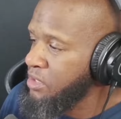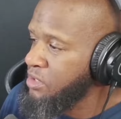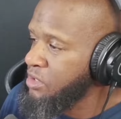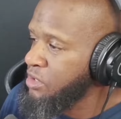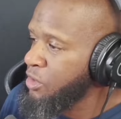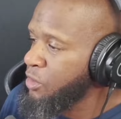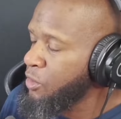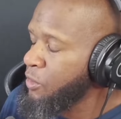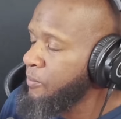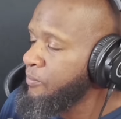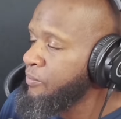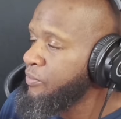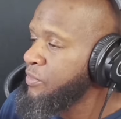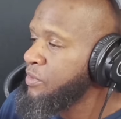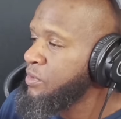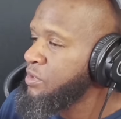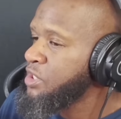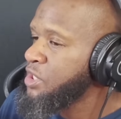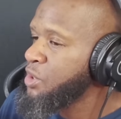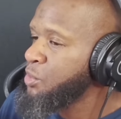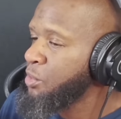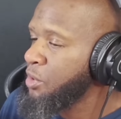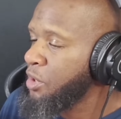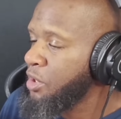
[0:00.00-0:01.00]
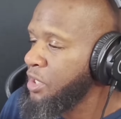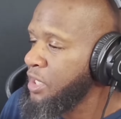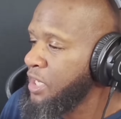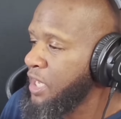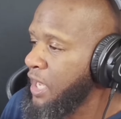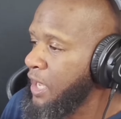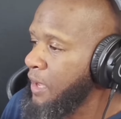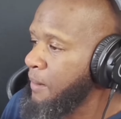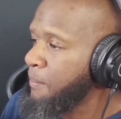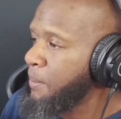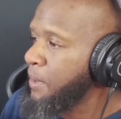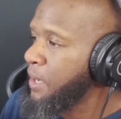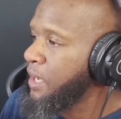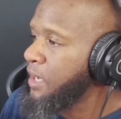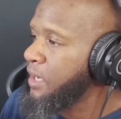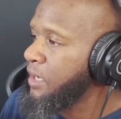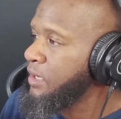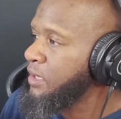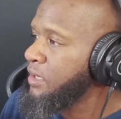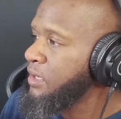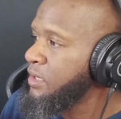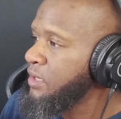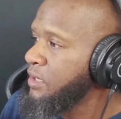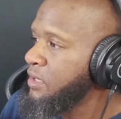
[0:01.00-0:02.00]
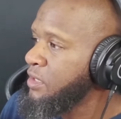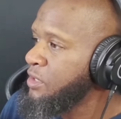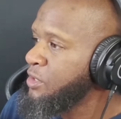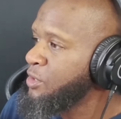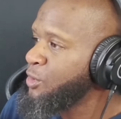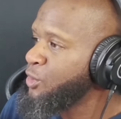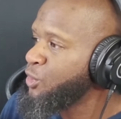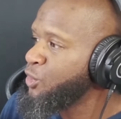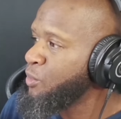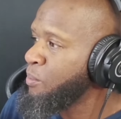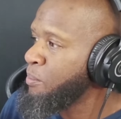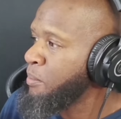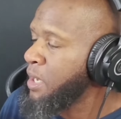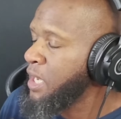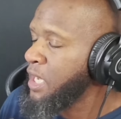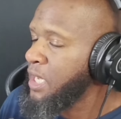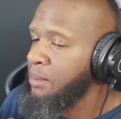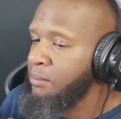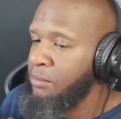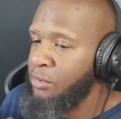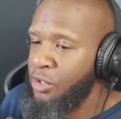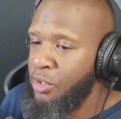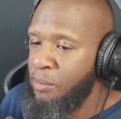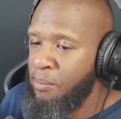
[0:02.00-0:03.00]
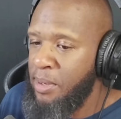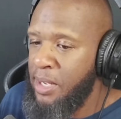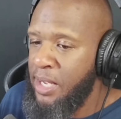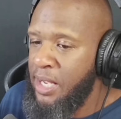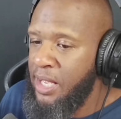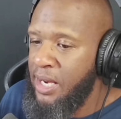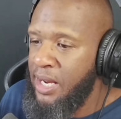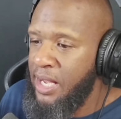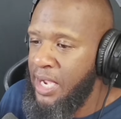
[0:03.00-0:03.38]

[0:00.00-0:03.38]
so she went on a campaign to make him look bad,